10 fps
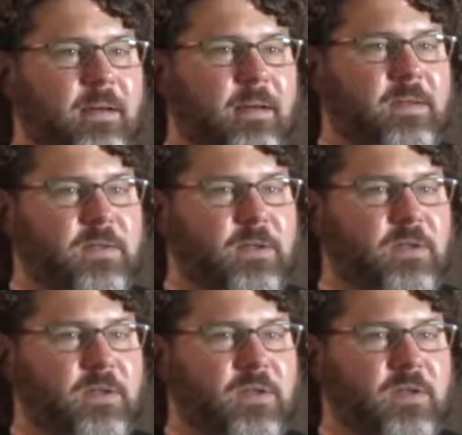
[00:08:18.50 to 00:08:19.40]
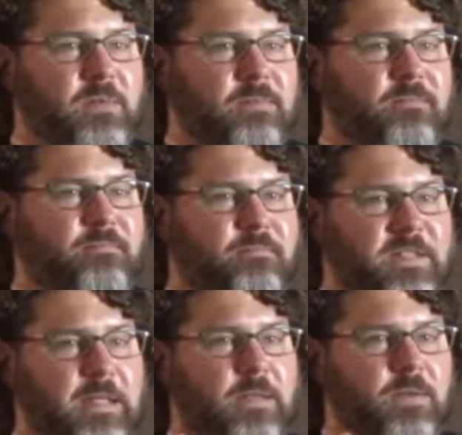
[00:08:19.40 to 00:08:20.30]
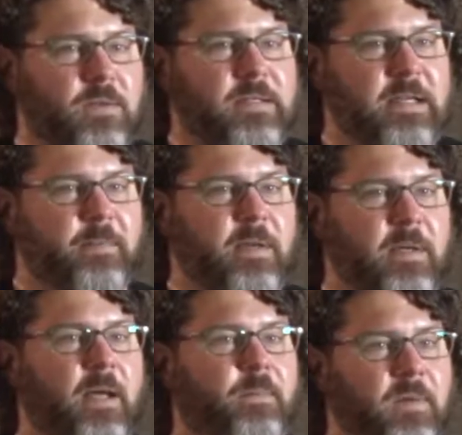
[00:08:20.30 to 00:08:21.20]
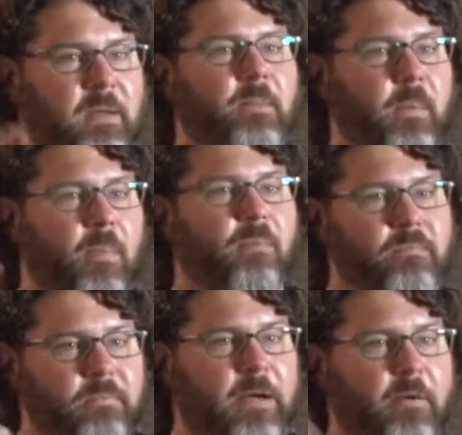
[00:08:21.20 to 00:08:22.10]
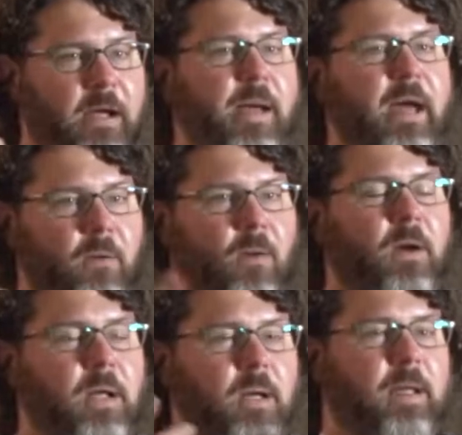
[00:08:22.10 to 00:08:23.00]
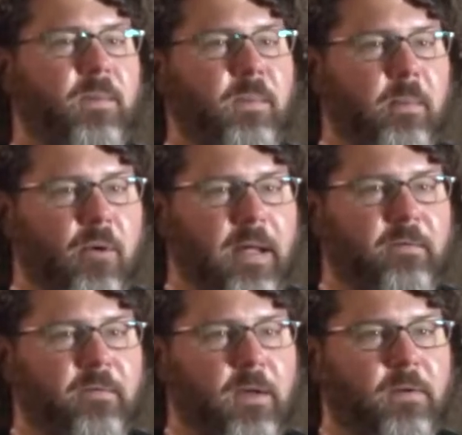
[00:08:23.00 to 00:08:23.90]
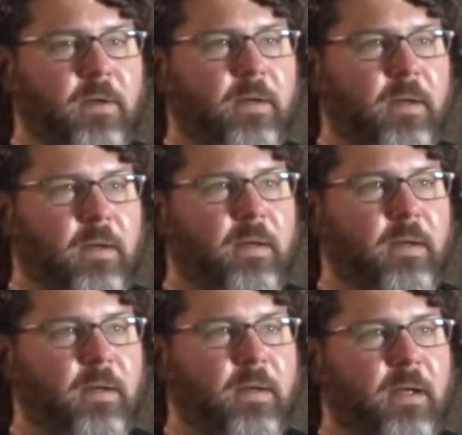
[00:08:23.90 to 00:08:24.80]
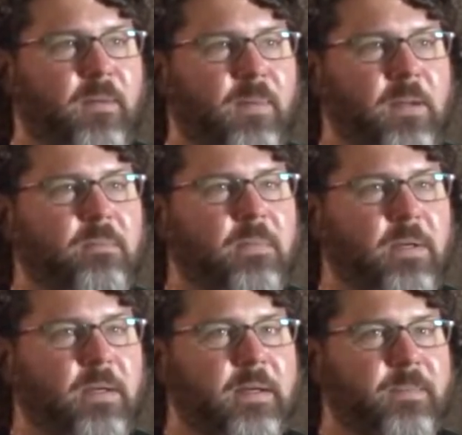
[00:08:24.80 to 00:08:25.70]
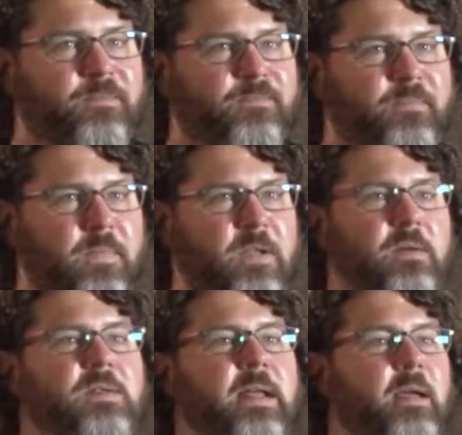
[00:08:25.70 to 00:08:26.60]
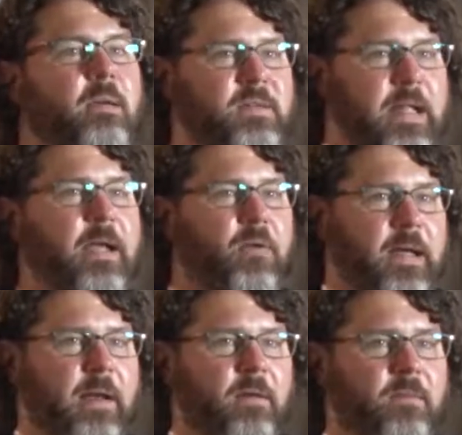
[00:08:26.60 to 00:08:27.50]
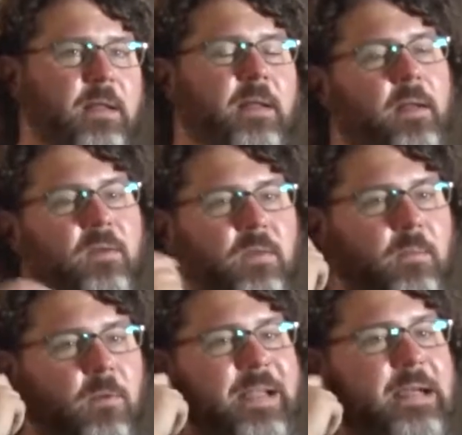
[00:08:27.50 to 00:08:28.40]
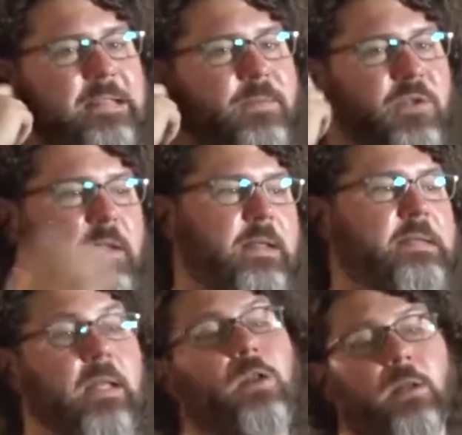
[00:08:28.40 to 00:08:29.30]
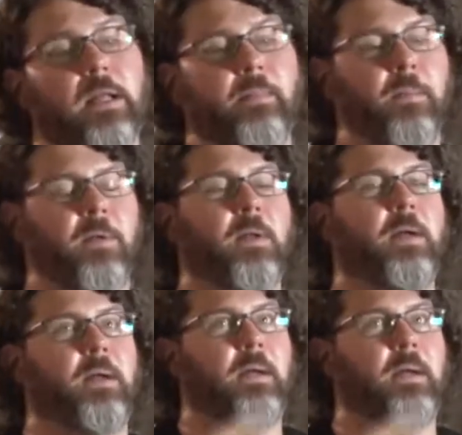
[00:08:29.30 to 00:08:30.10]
it's good to just set the toys up, and it helps keep my gray matter working. It keeps my brain flowing, helps me stay creative. And then it's because I'm shooting things that look like people,